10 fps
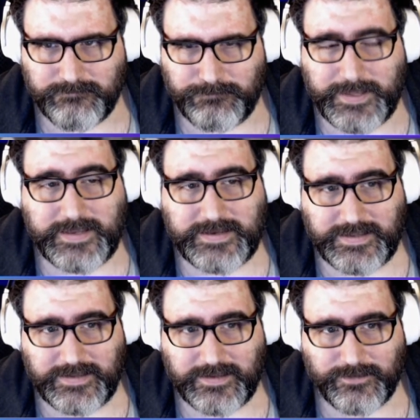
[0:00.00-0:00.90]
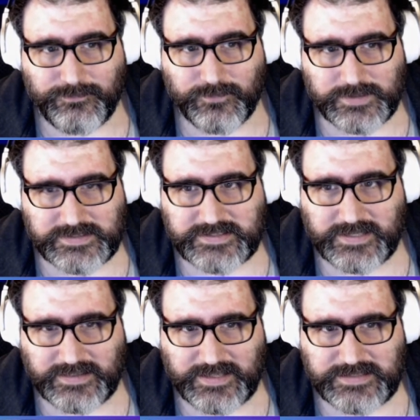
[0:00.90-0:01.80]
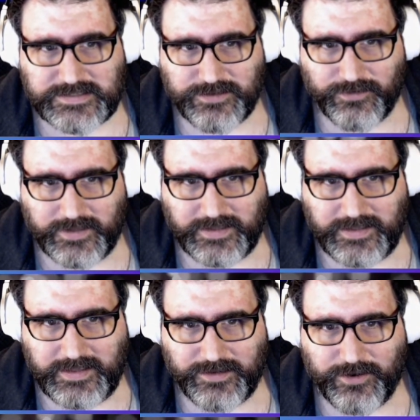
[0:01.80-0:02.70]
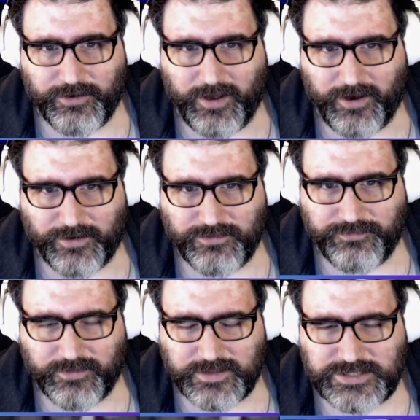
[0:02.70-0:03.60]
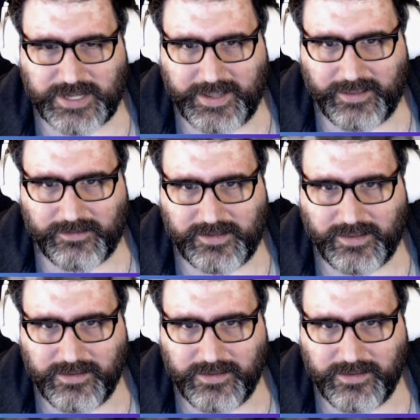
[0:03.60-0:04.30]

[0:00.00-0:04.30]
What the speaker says: Pity was suddenly stirring in her heart for the child.